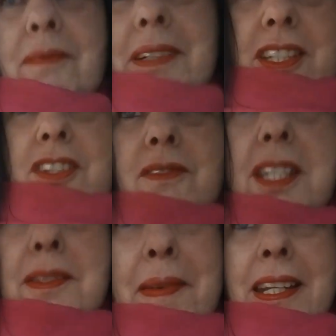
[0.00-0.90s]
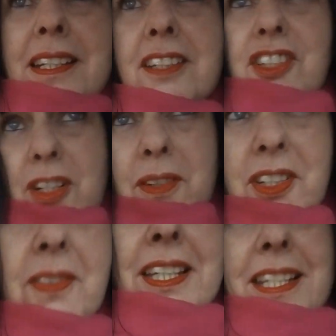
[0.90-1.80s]
It's only spitting. Do you know what? I
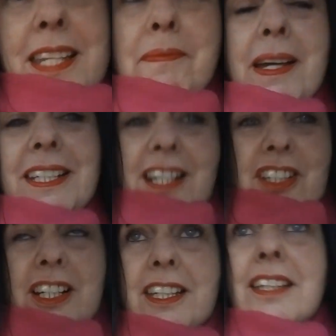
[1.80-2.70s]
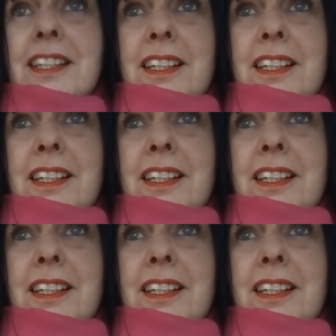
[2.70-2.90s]
don't think it's that bad actually.